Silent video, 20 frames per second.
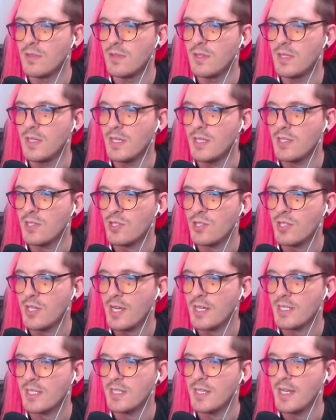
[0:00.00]
these
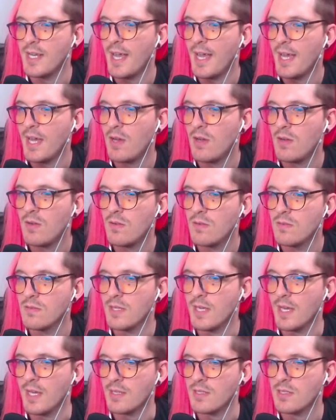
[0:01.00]
checks now.
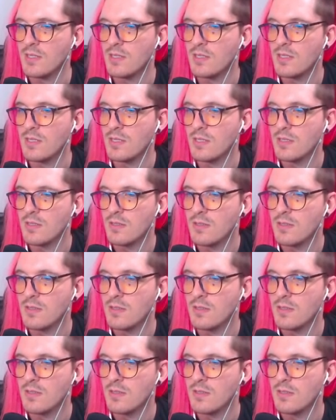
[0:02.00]
Yes.